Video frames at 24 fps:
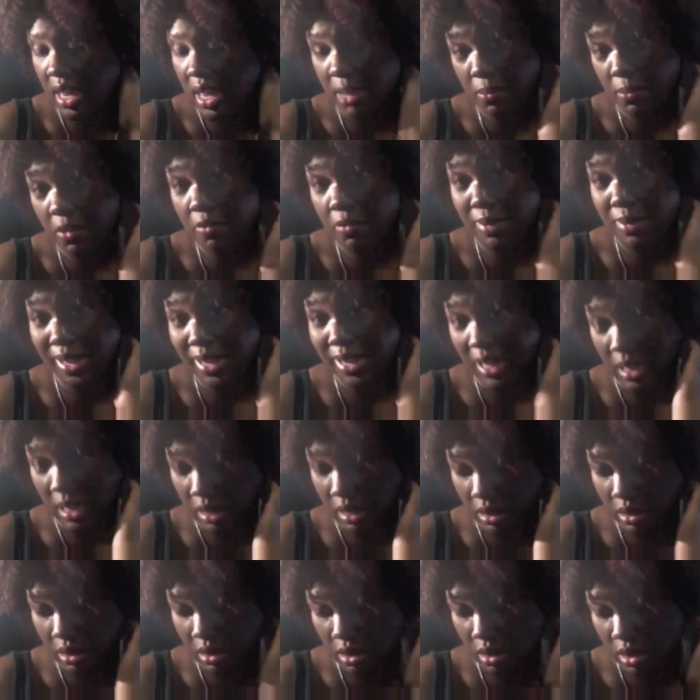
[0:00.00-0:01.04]
of my neck
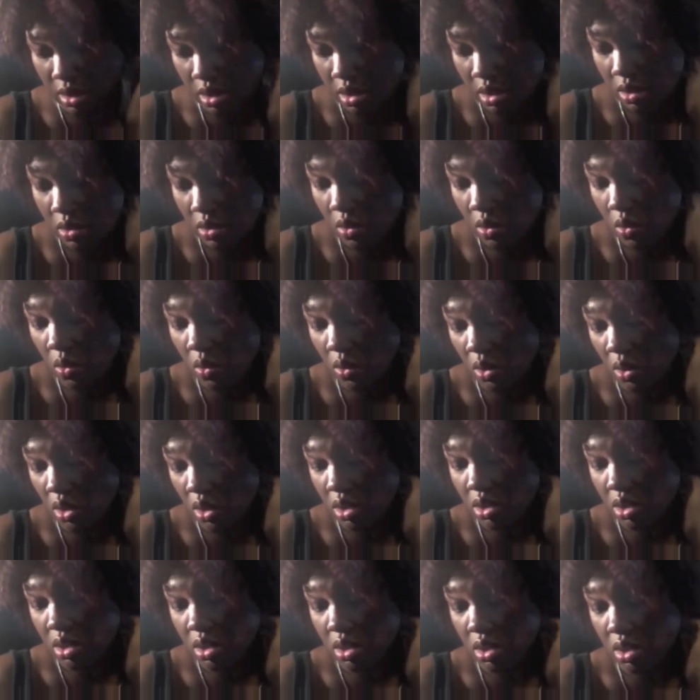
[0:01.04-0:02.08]

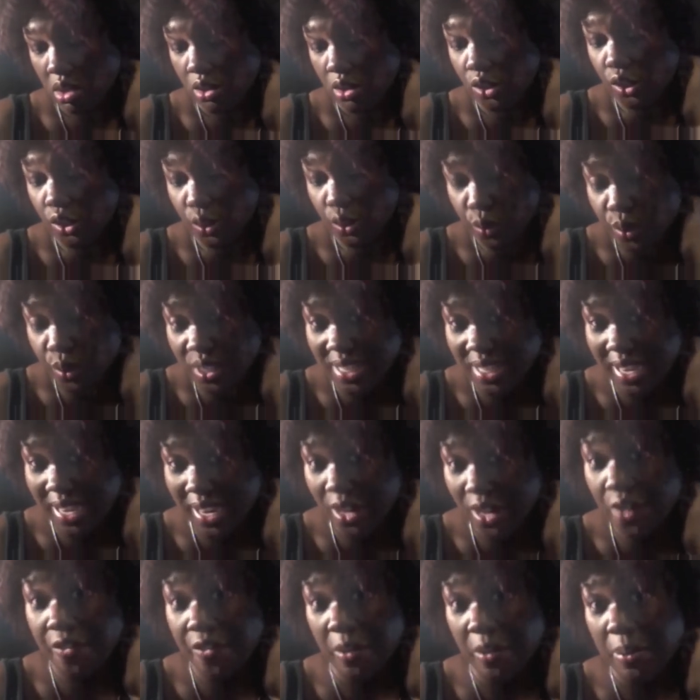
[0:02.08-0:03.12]
on Tuesday,
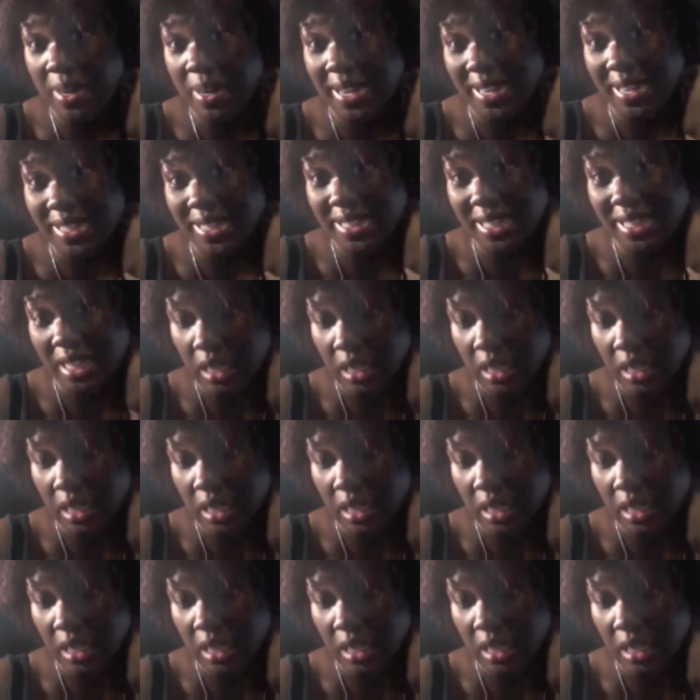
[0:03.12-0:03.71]
November 19th.